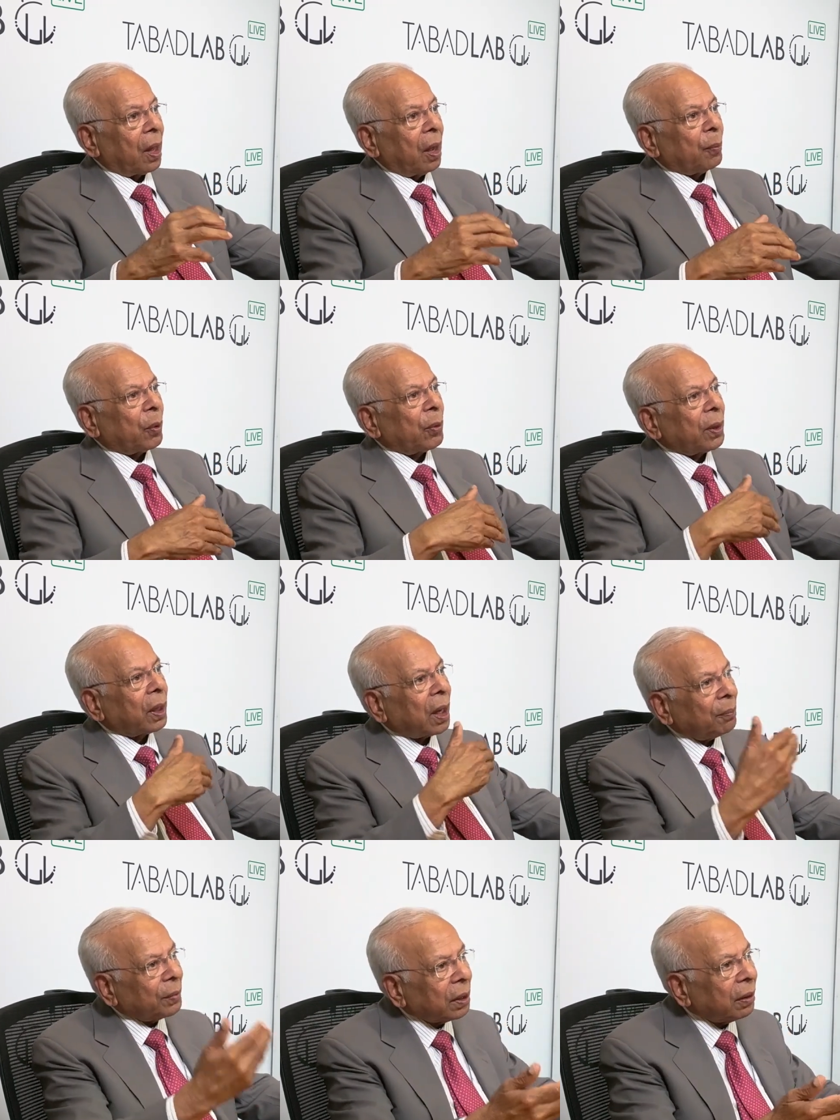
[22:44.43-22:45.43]
But when
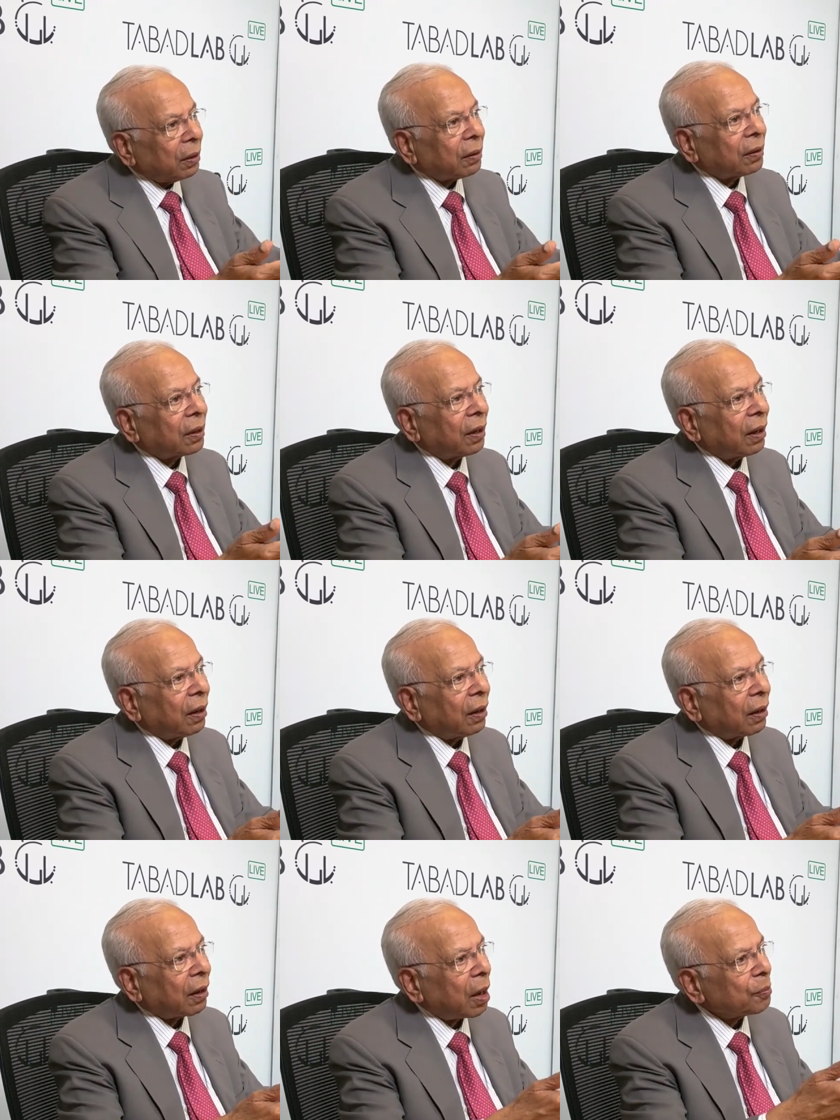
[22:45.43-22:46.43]
government
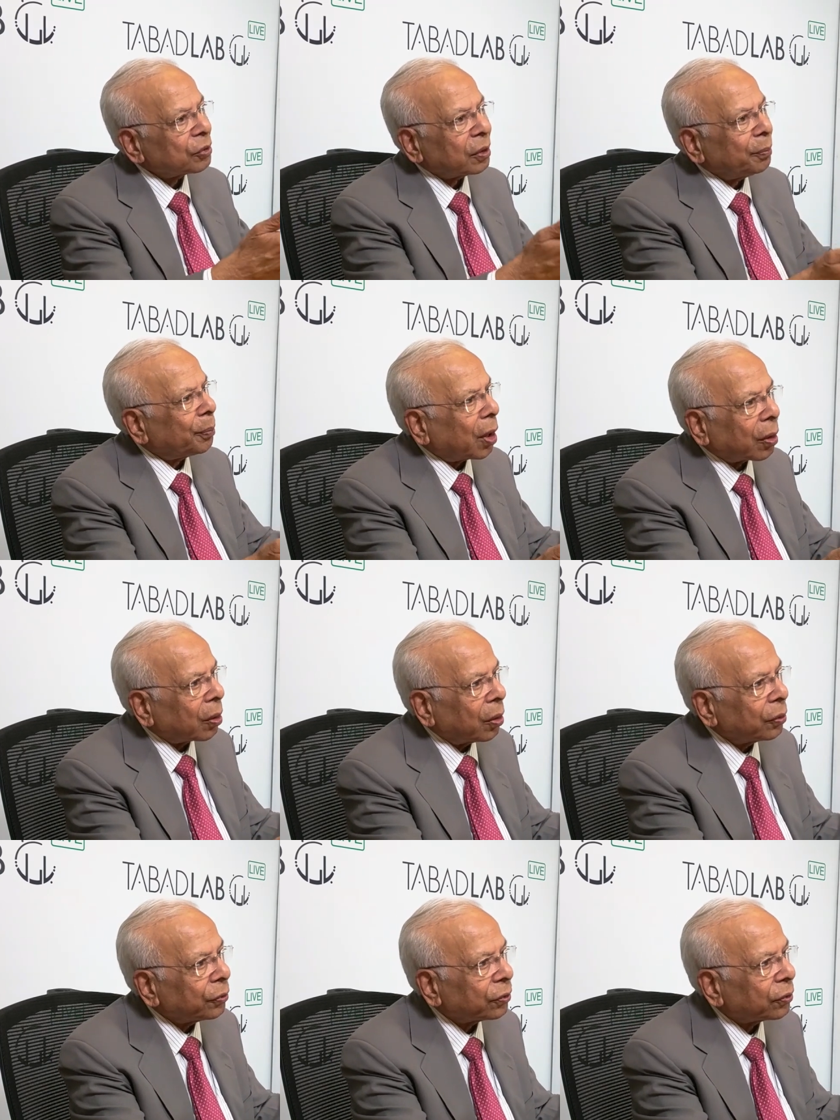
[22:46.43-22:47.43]
comes and
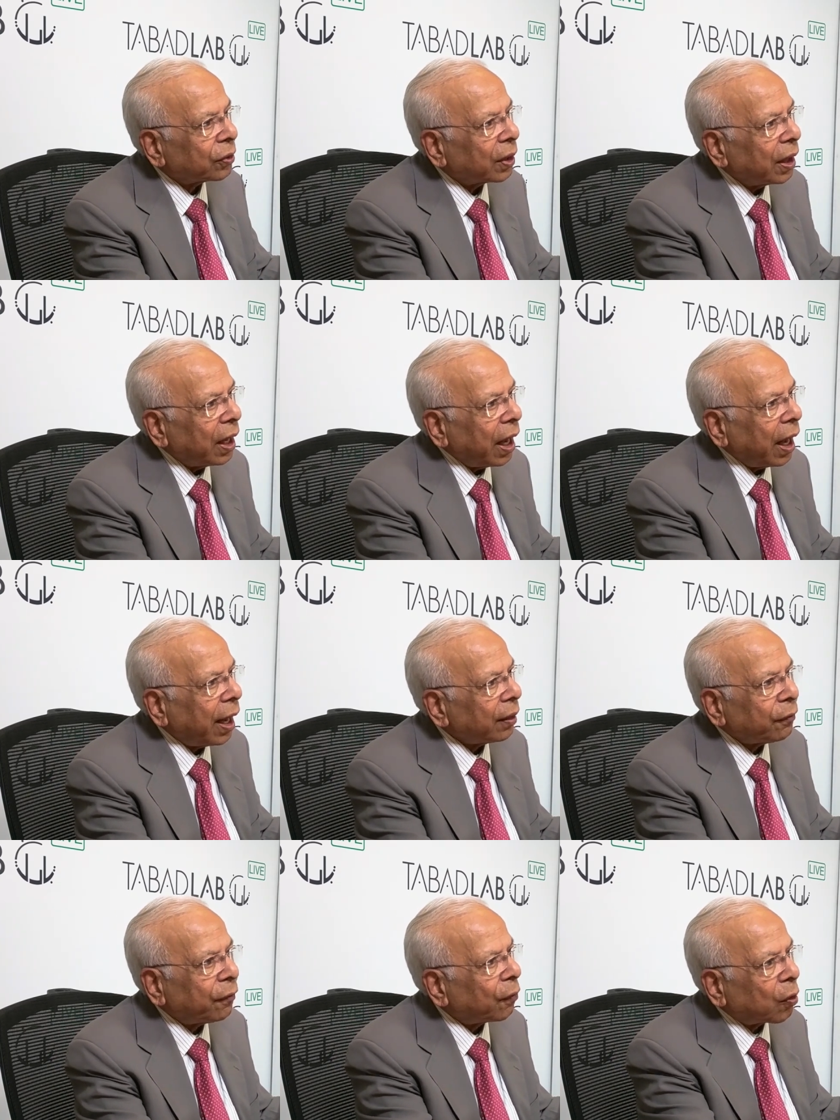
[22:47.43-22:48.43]
borrows at
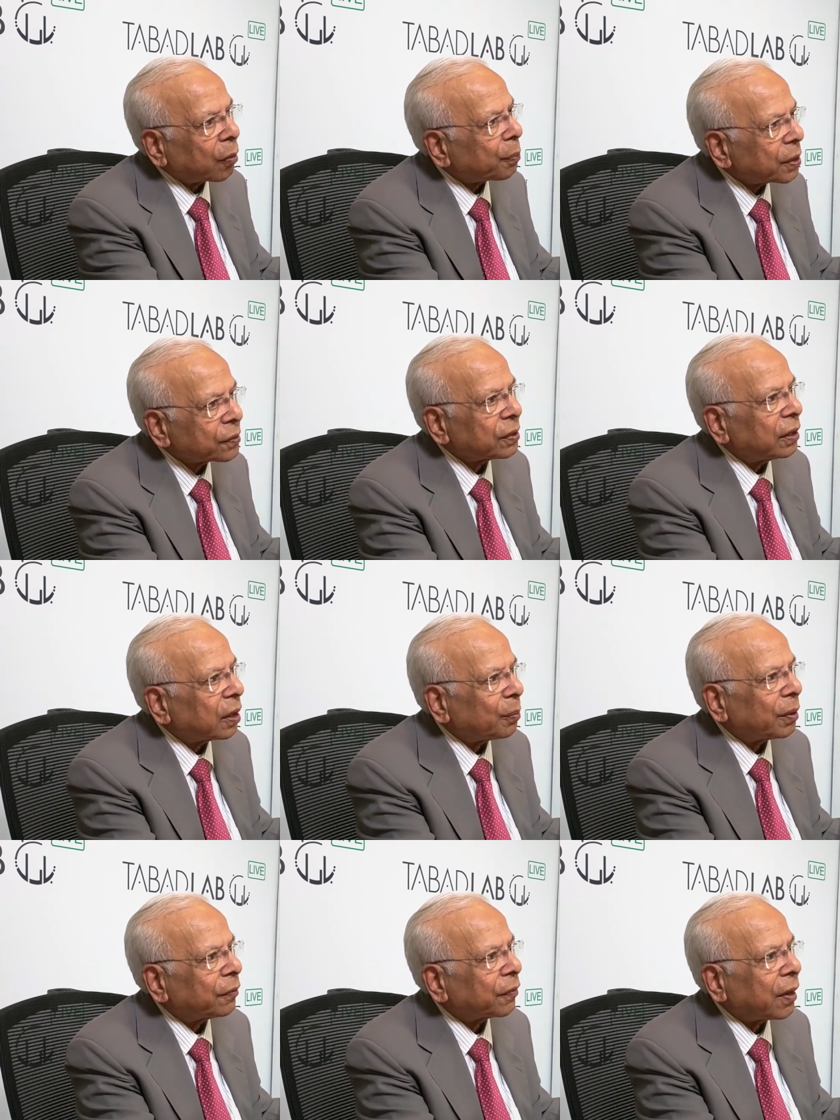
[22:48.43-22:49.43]
4%
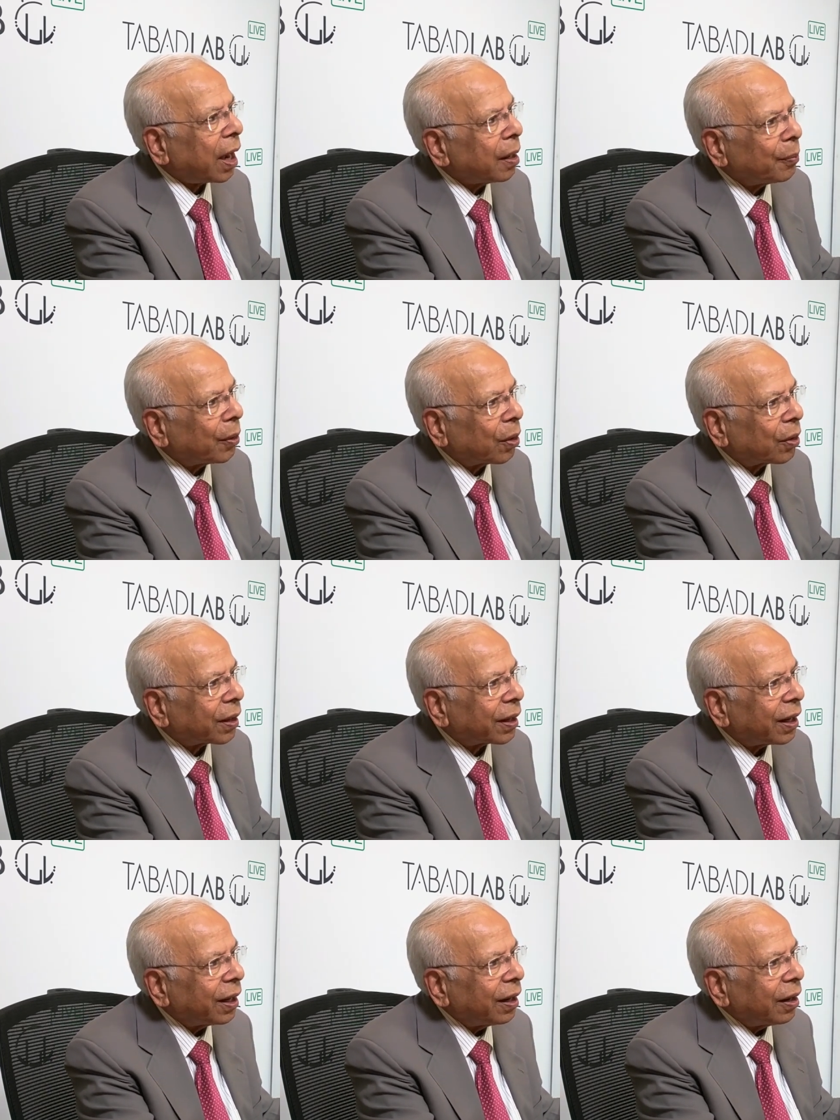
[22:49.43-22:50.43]
above KIBOR
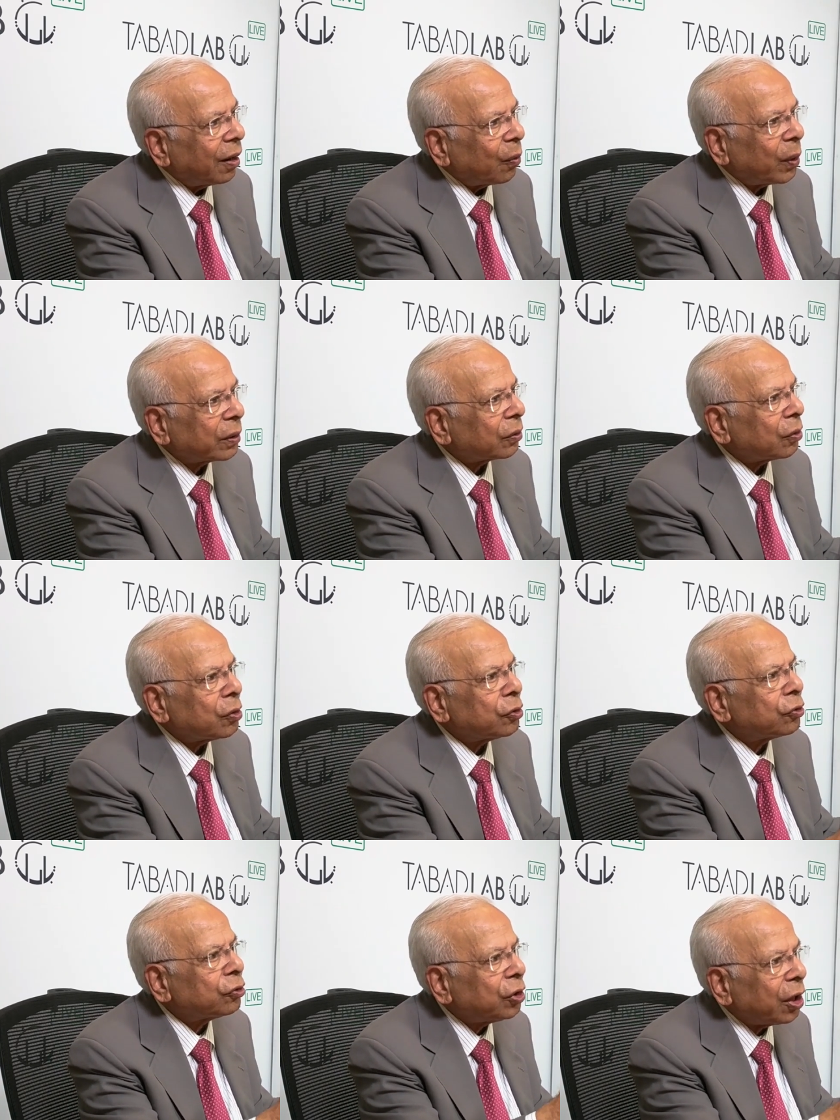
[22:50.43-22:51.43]
with
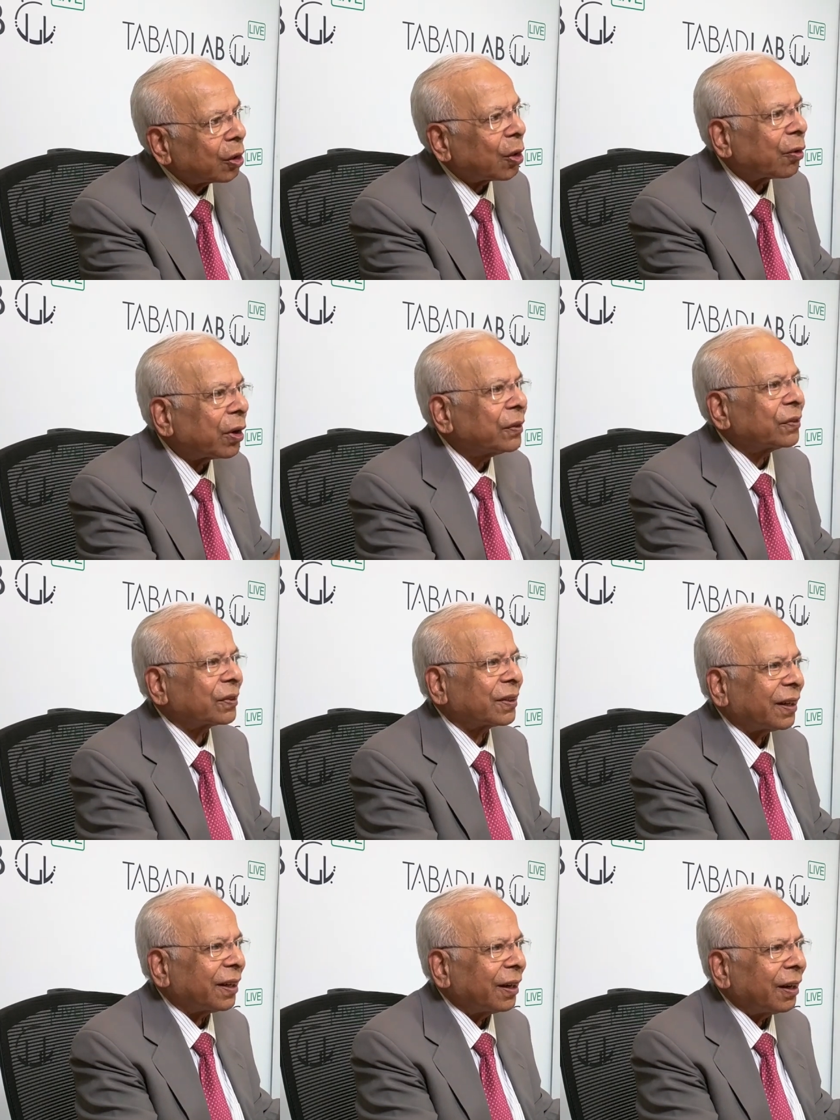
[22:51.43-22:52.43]
zero
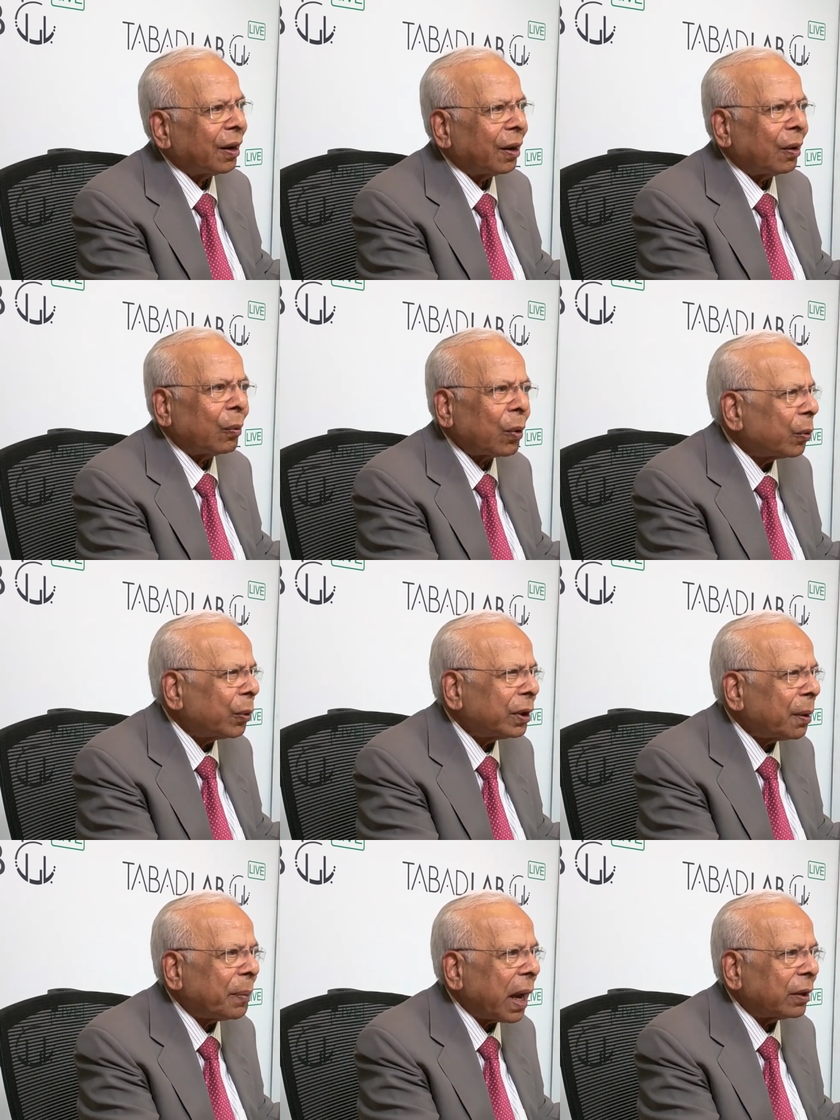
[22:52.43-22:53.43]
risk, what will the
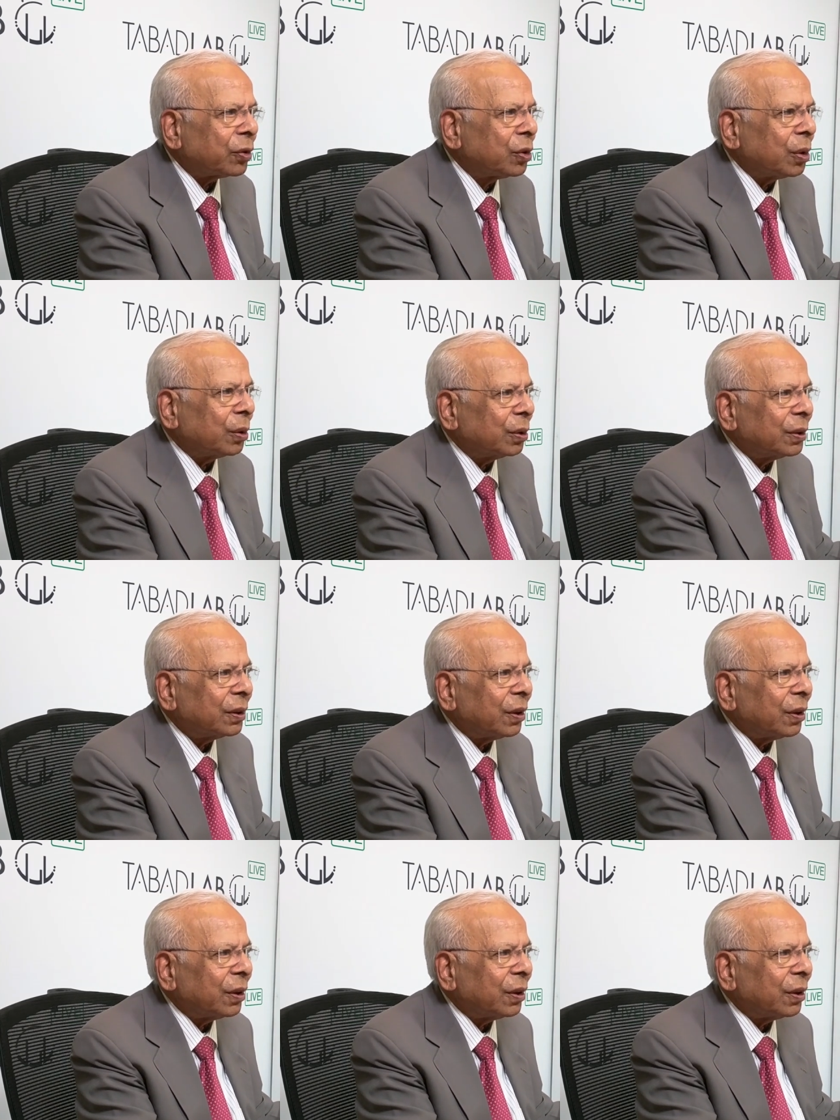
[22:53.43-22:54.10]
banks do?